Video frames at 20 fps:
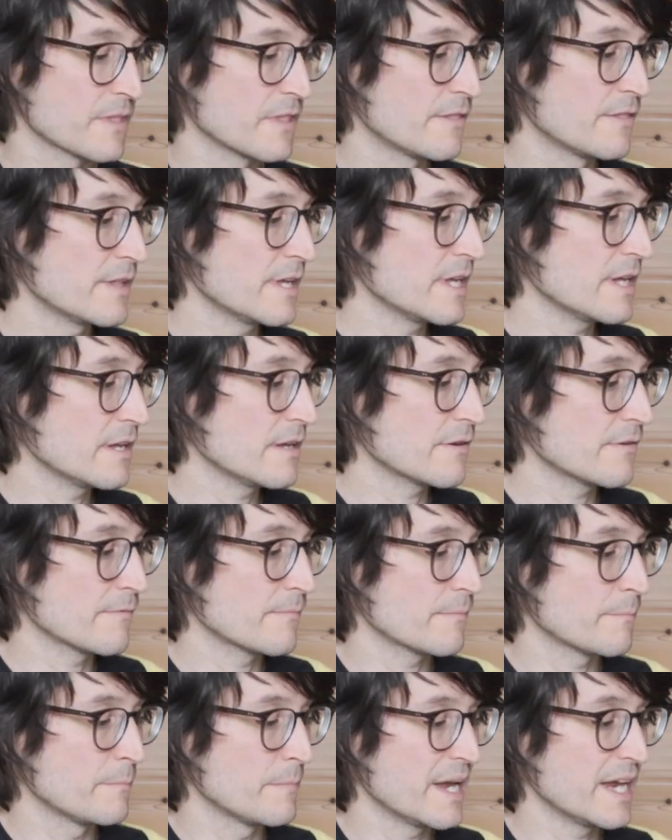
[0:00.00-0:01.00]
The
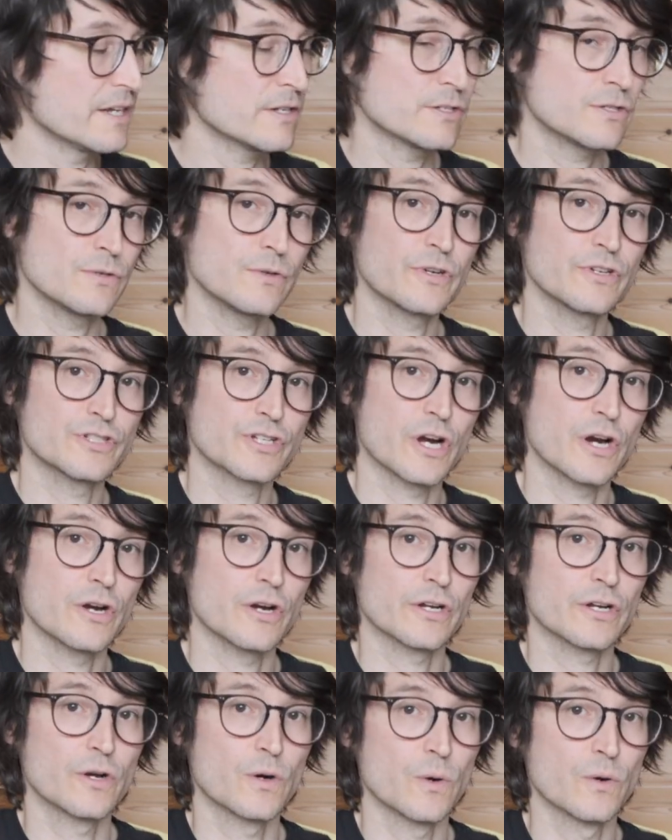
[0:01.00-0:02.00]
main 2
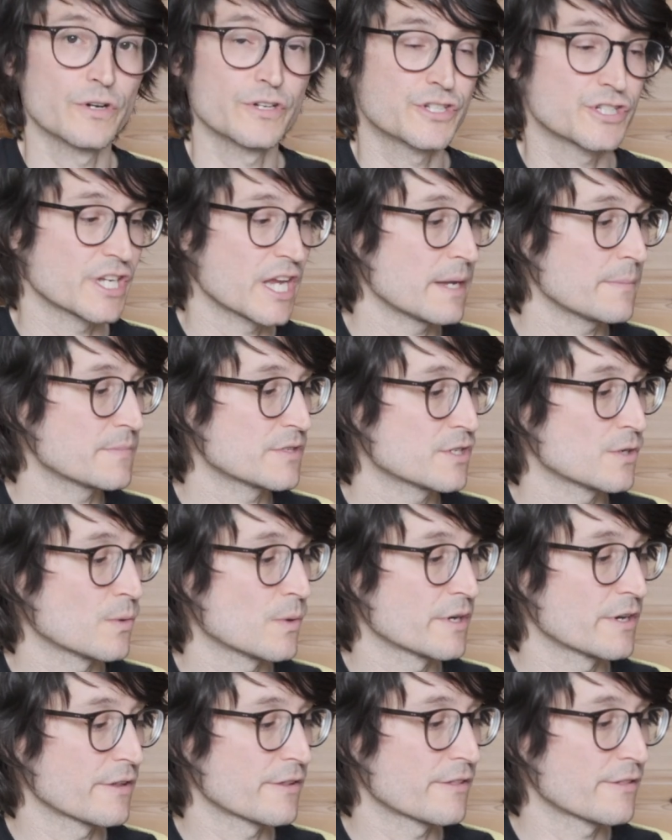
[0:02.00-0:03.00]
guitar chord shapes you
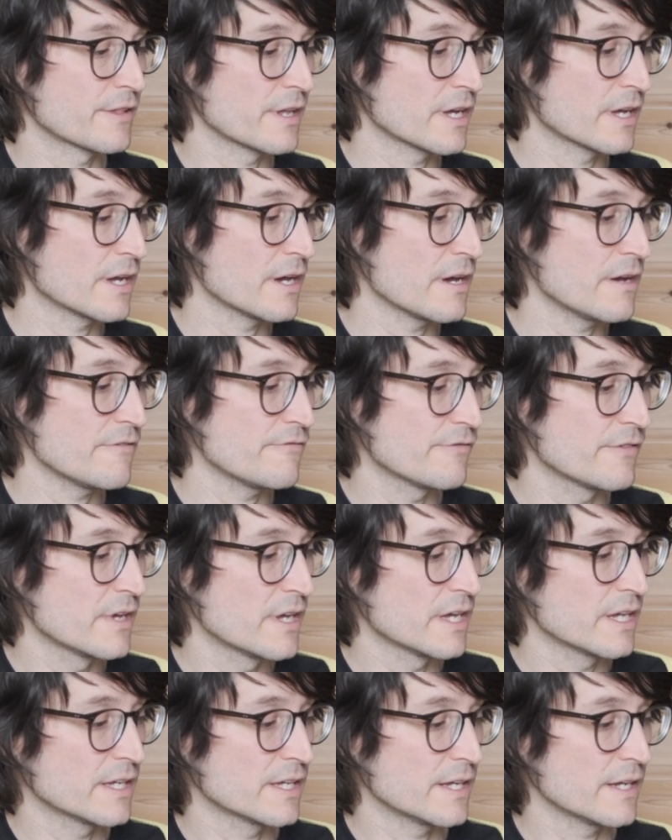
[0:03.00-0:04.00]
want to think of
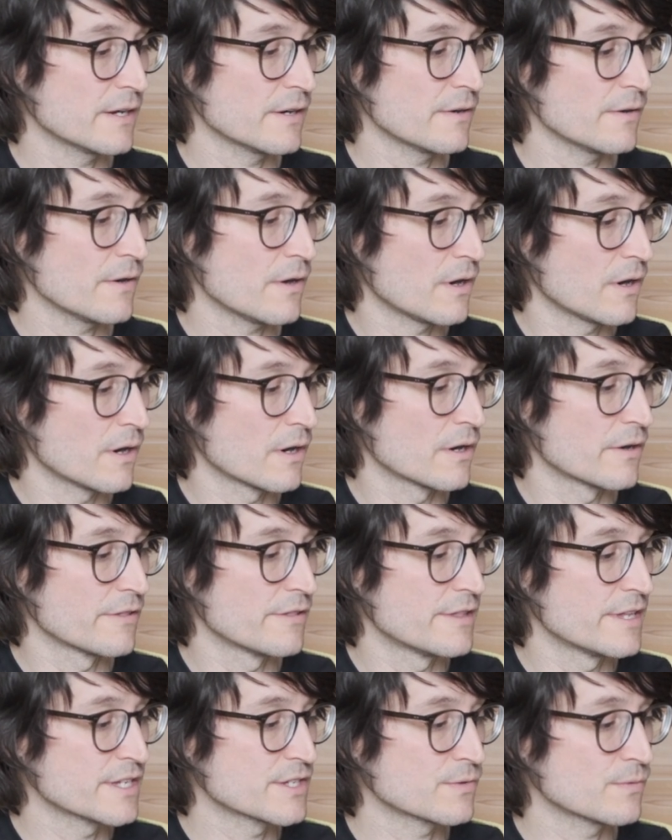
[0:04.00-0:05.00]
here are
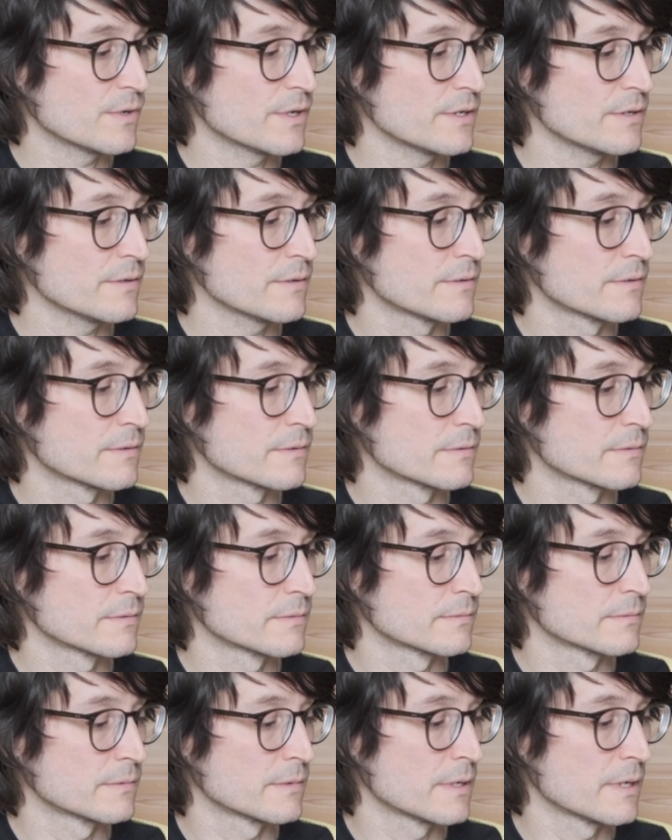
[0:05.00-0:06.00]
this one
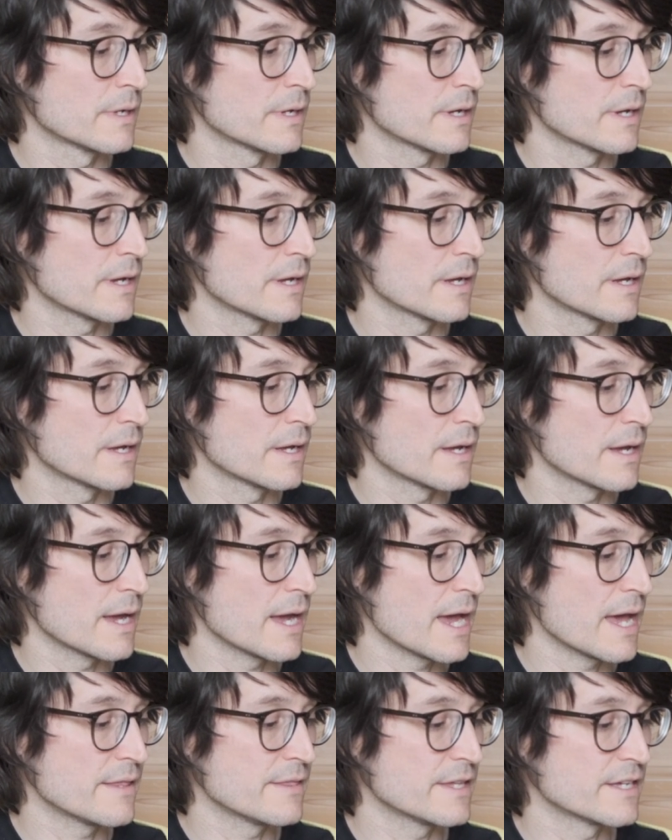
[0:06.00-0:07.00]

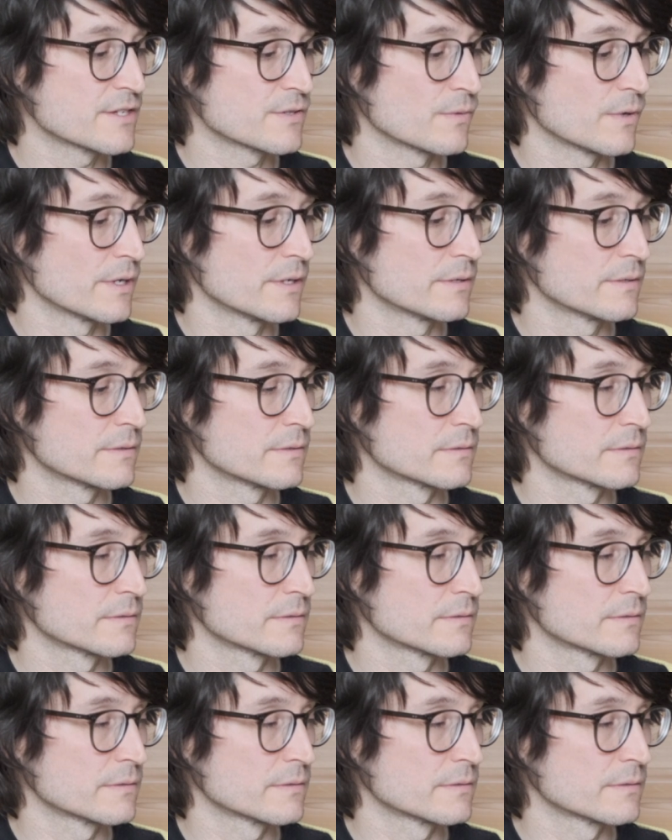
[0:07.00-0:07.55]
and this one.